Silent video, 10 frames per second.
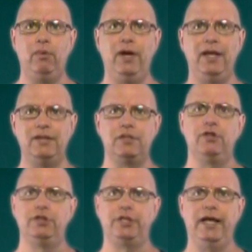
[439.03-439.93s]
ways
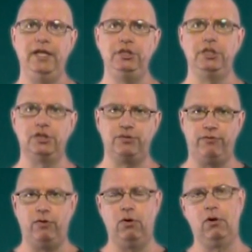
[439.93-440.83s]
to change its
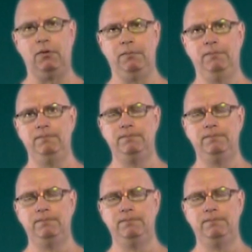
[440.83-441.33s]
form.